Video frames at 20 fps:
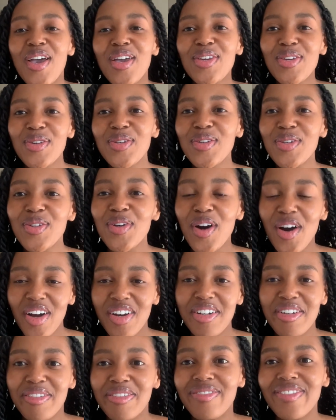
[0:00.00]
You
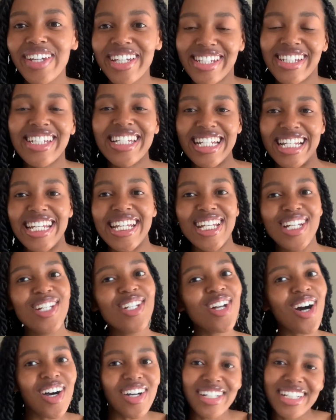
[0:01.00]
are officially
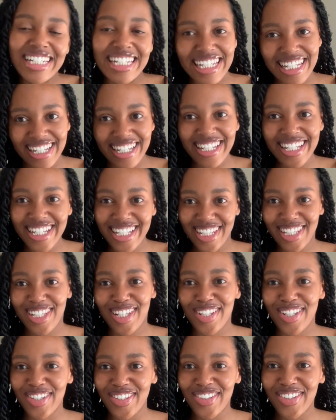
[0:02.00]
locked
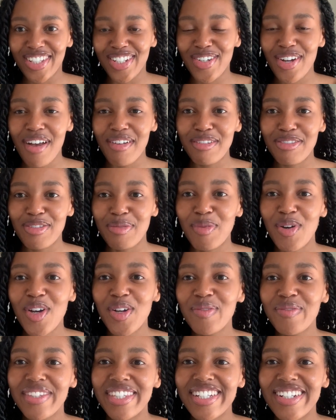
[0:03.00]
into the Travel From
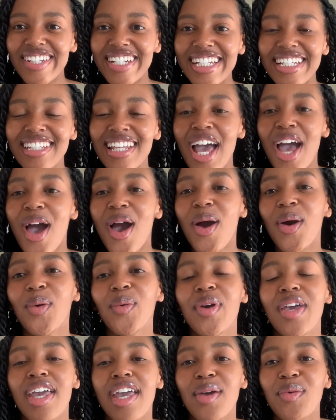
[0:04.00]
Home series,
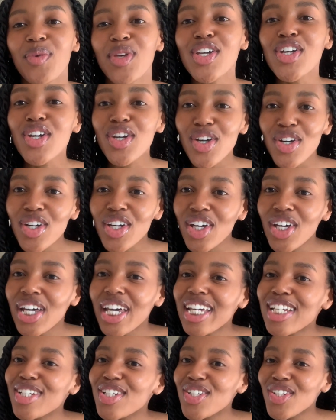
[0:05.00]
where we cook
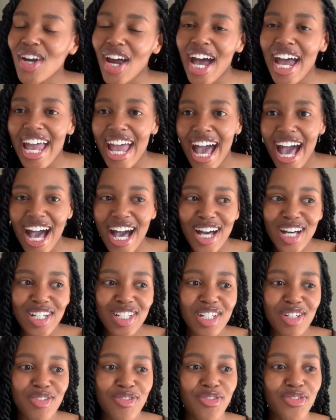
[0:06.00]
and try
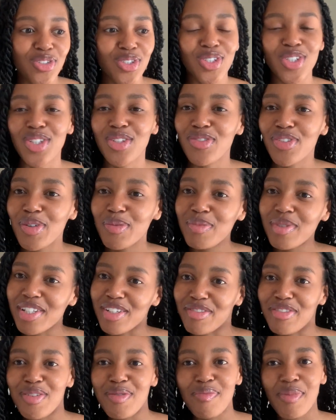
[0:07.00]
out foods from
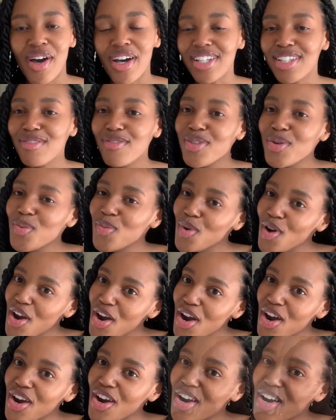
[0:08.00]
different parts of the
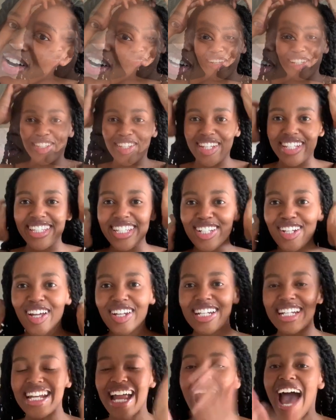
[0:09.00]
world. So we're still
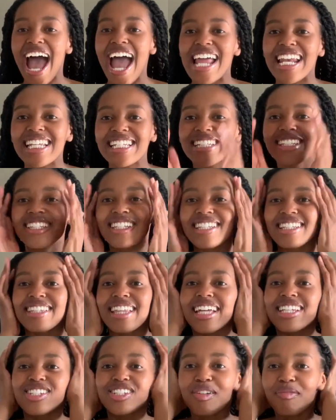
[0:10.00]
on an island since
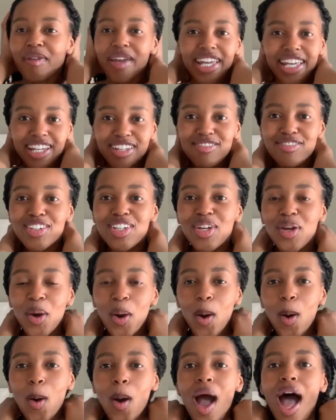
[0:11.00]
that Jamaican
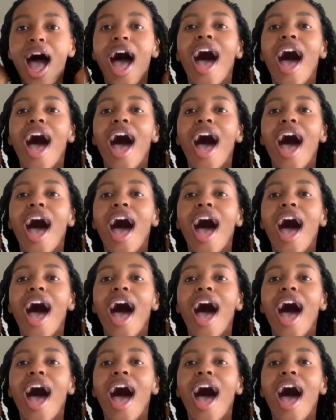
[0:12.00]
video.